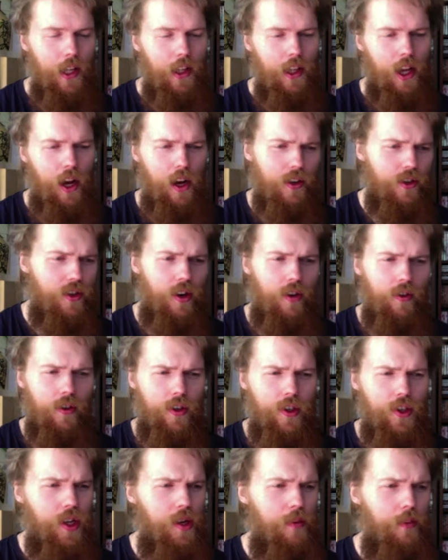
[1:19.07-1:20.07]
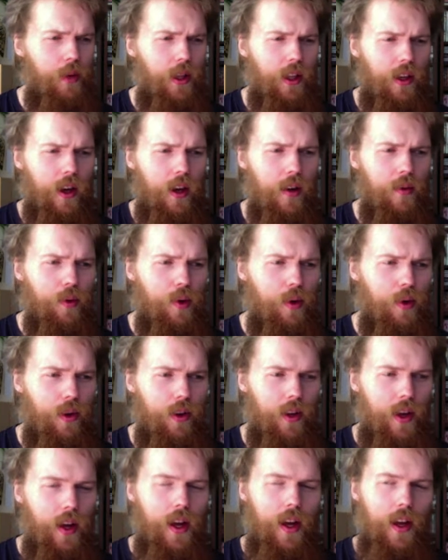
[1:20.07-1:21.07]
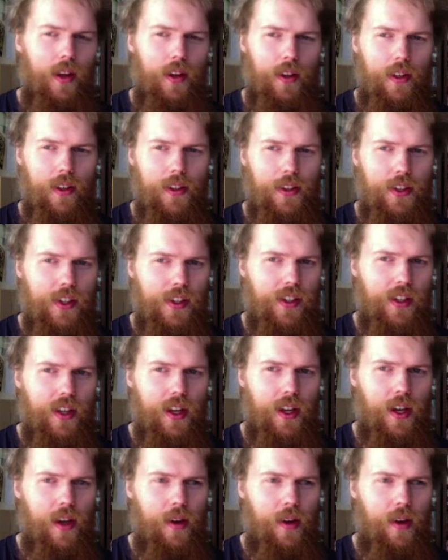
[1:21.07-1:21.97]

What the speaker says: ancient regime at Hollywood, it's just